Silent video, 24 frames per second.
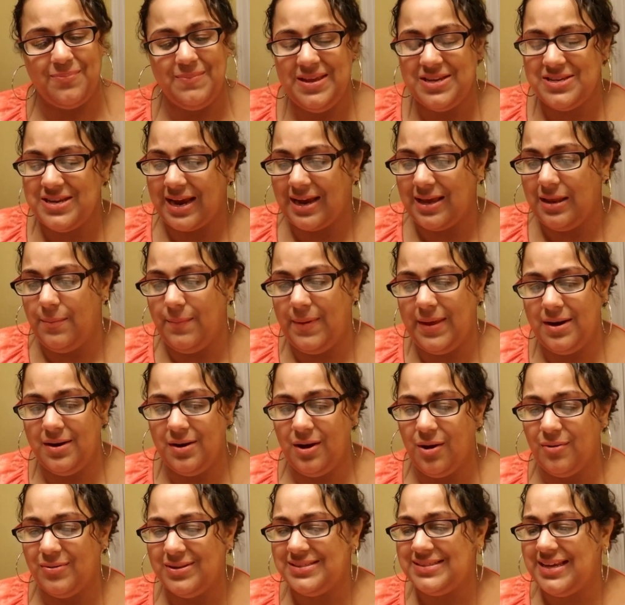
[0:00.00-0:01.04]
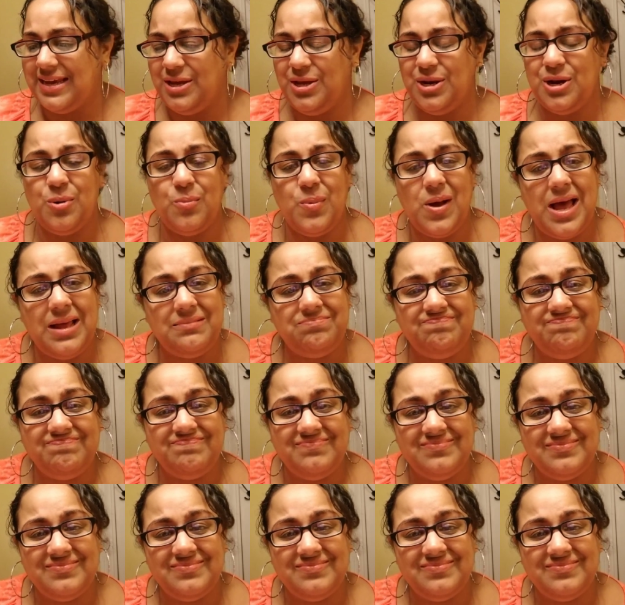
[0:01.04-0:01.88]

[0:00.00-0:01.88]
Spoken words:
Meshach, and Abednego and say, you know what?